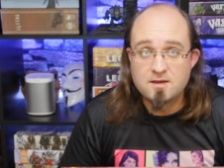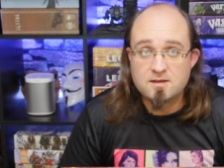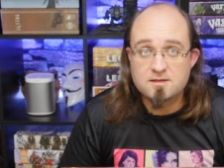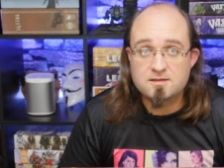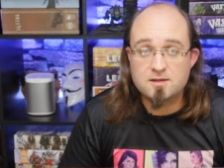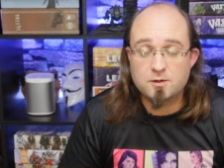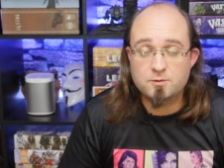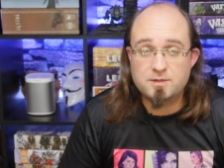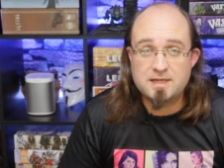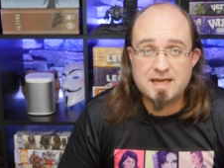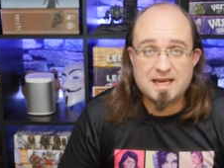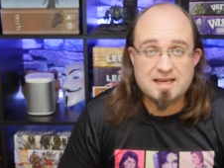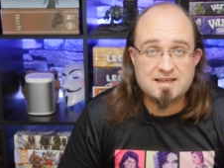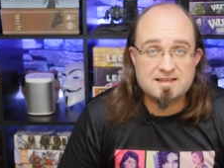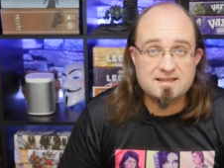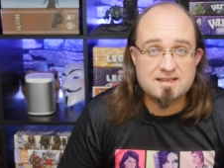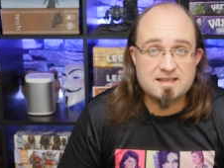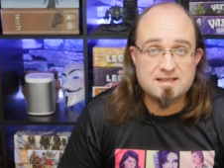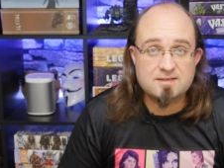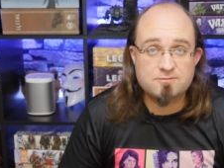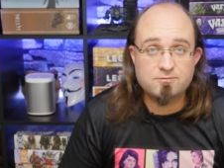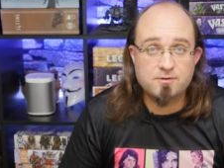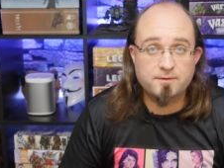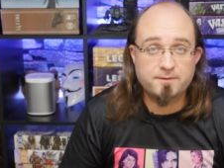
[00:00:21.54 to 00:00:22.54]
So yes,
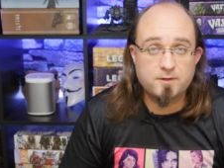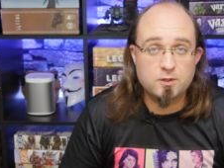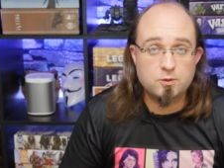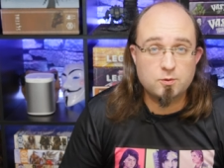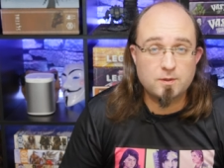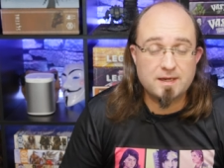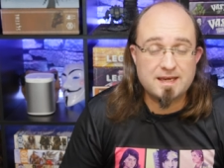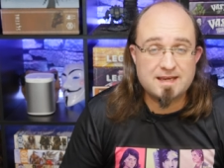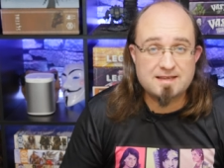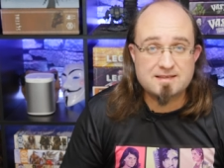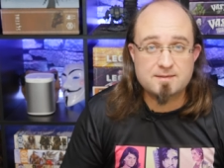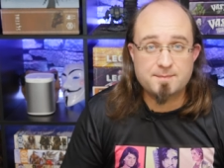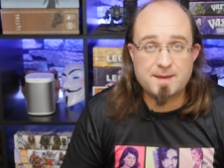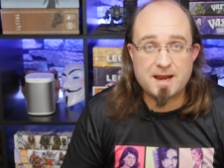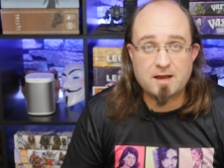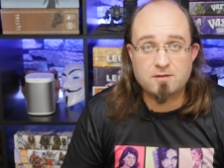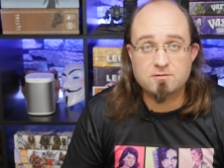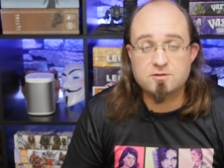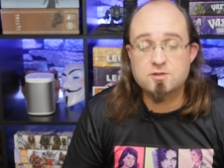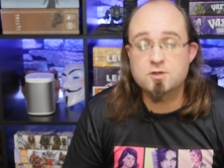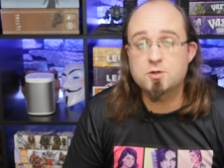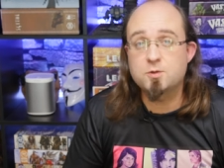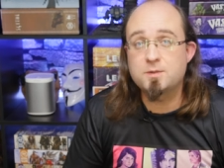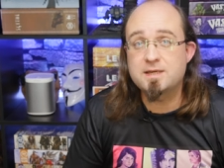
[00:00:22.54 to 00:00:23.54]
this review is
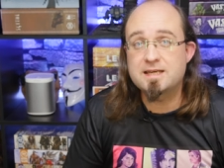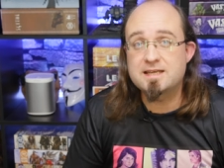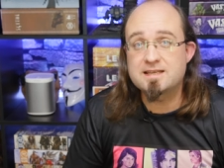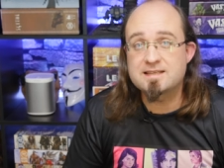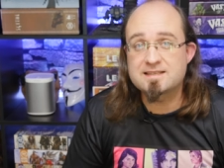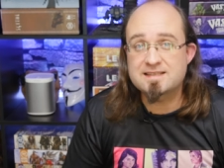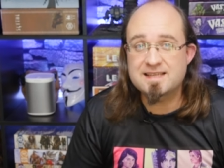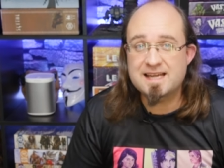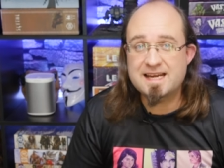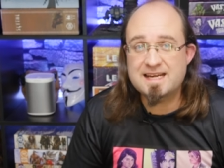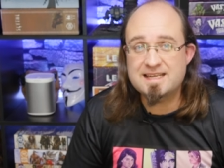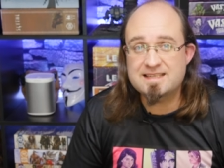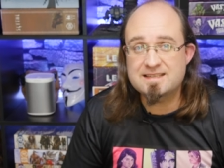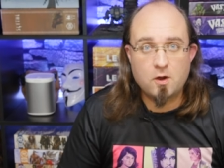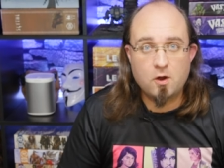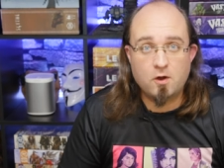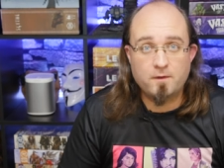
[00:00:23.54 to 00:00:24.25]
about 2 years late.